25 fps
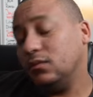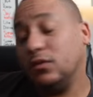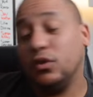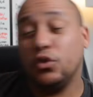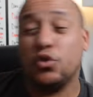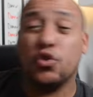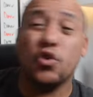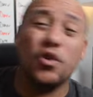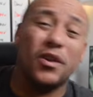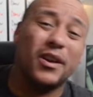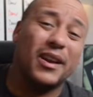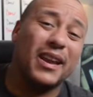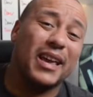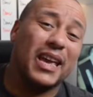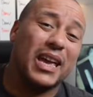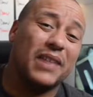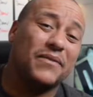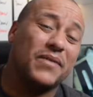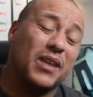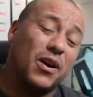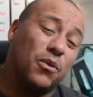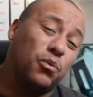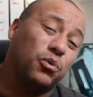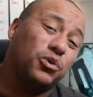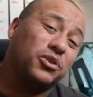The only negative
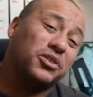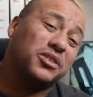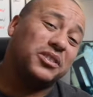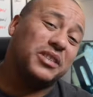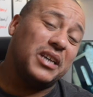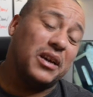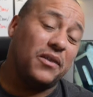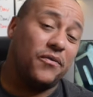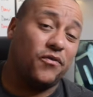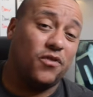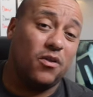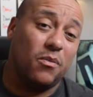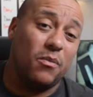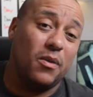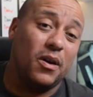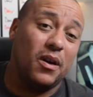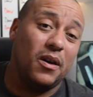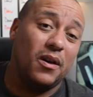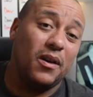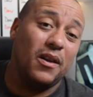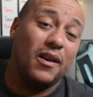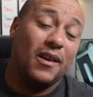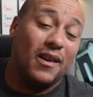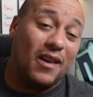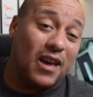I would say from
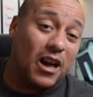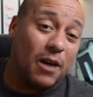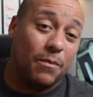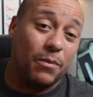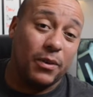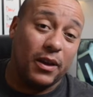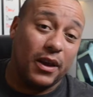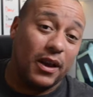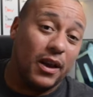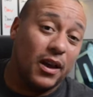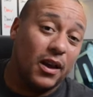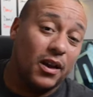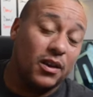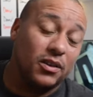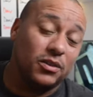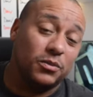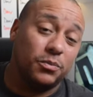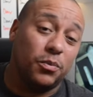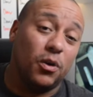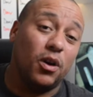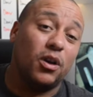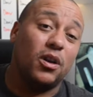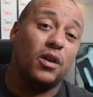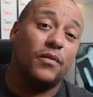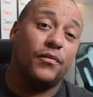a applicator's
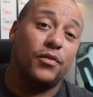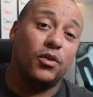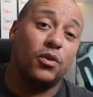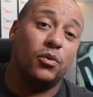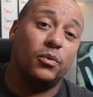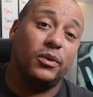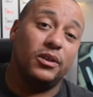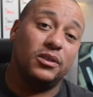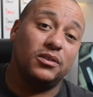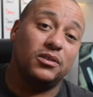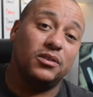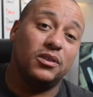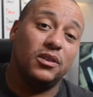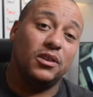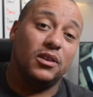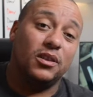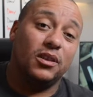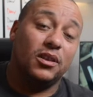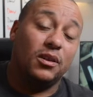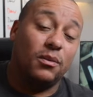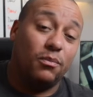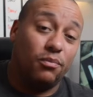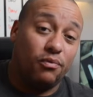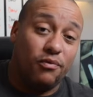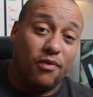point of view is
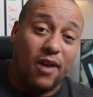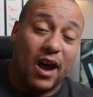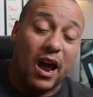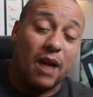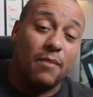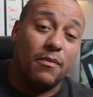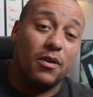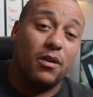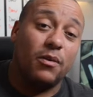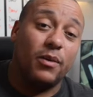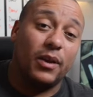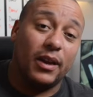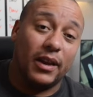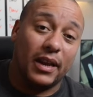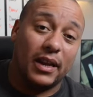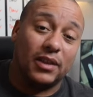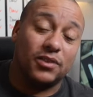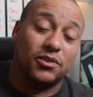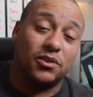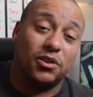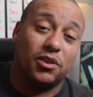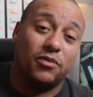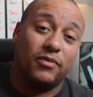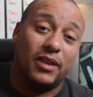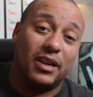primer, when it gets
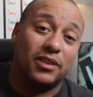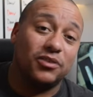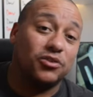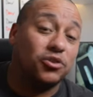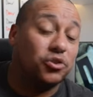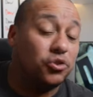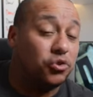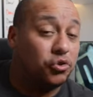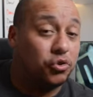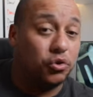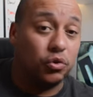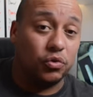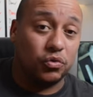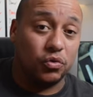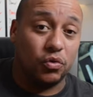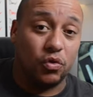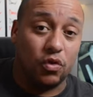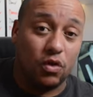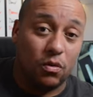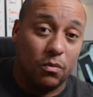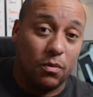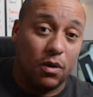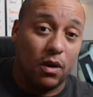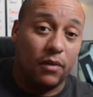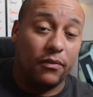on your hands, doesn't
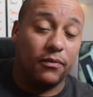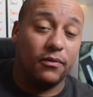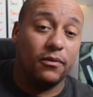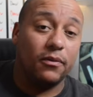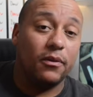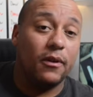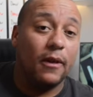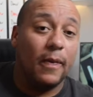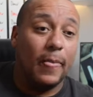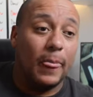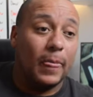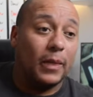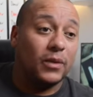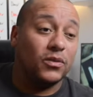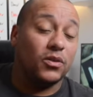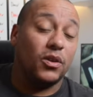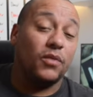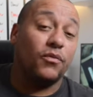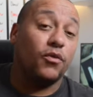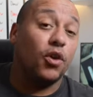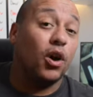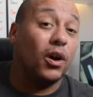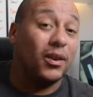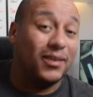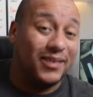come off. So
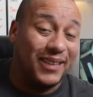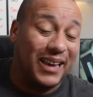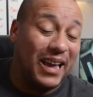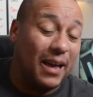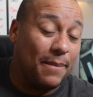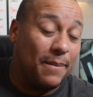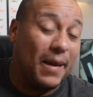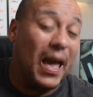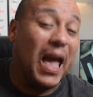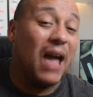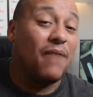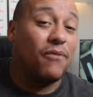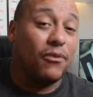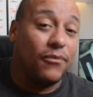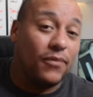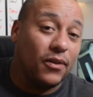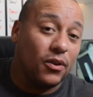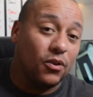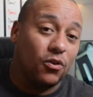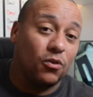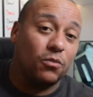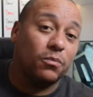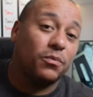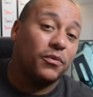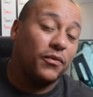you've got to tape
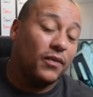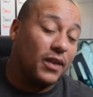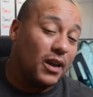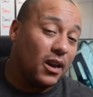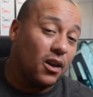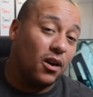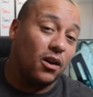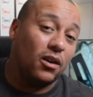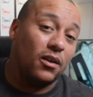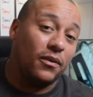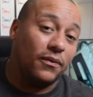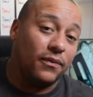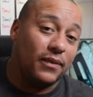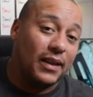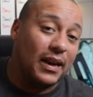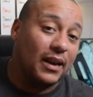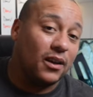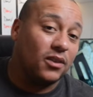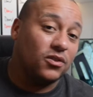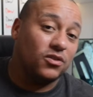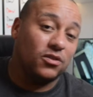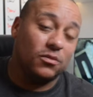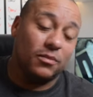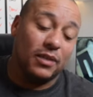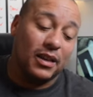everything up. If you get it on a flag
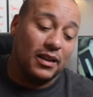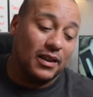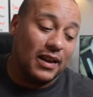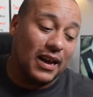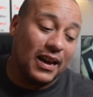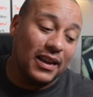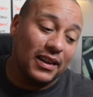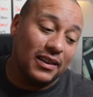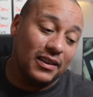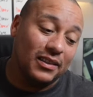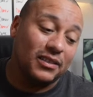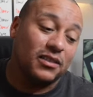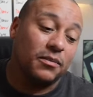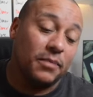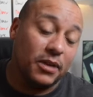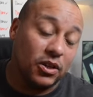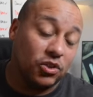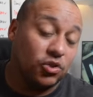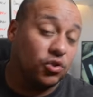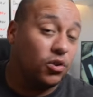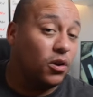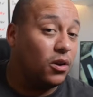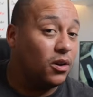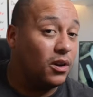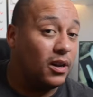or something like that, you need to make
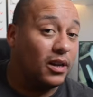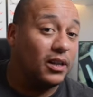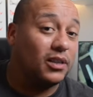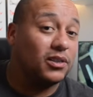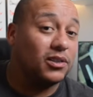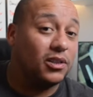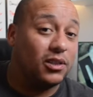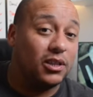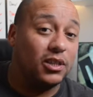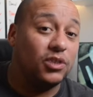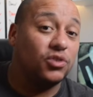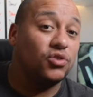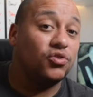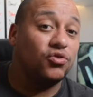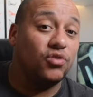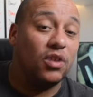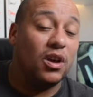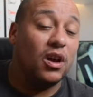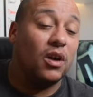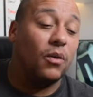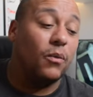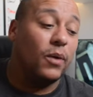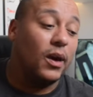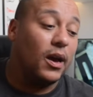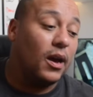sure that it's clean
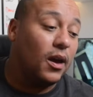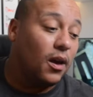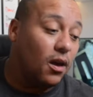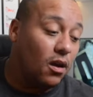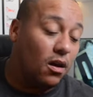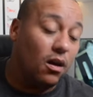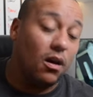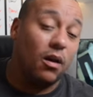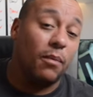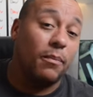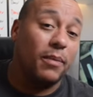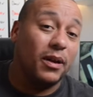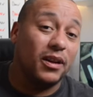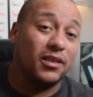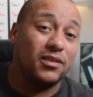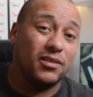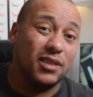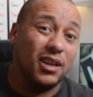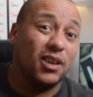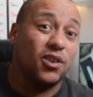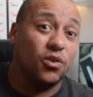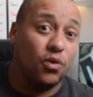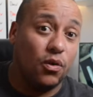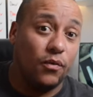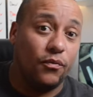straight away, or
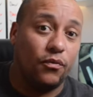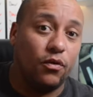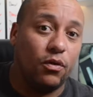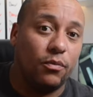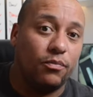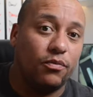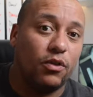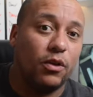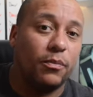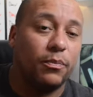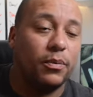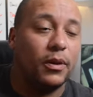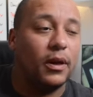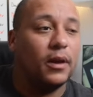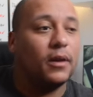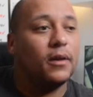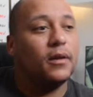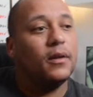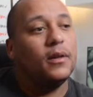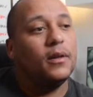basically cover up properly.